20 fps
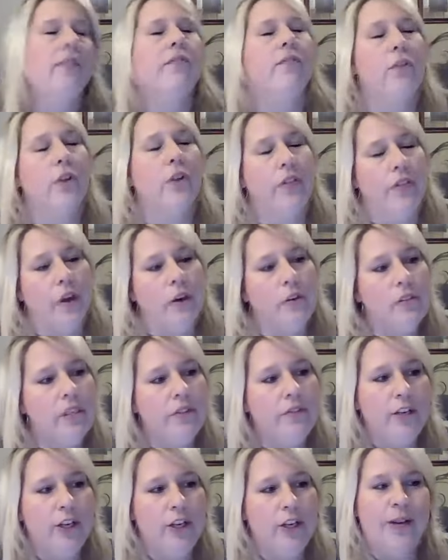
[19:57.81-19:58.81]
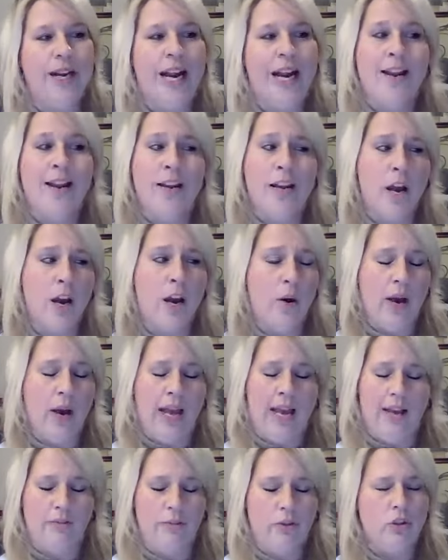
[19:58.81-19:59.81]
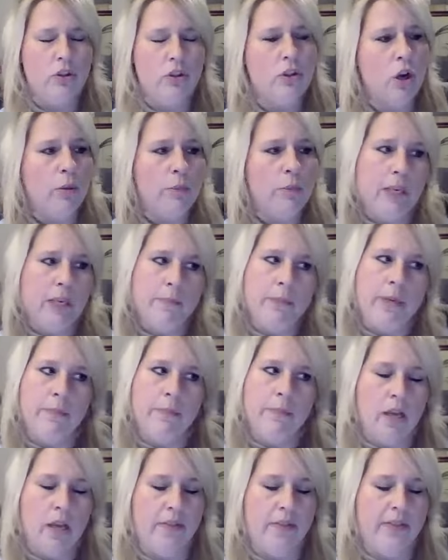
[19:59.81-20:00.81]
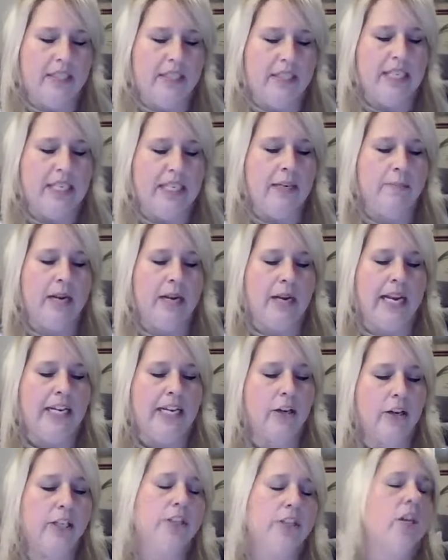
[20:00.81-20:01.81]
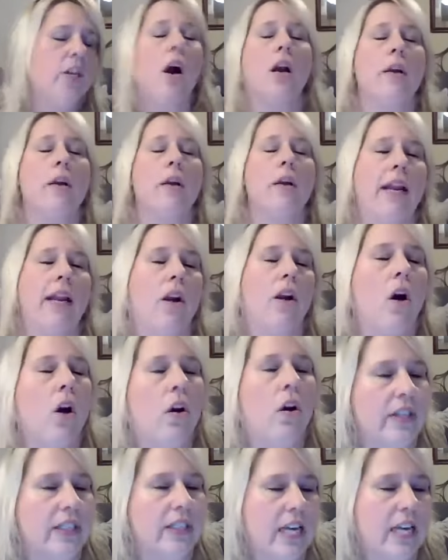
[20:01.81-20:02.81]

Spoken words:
For those of you, and I know I have so many people on this team, and I hear you talk about it all the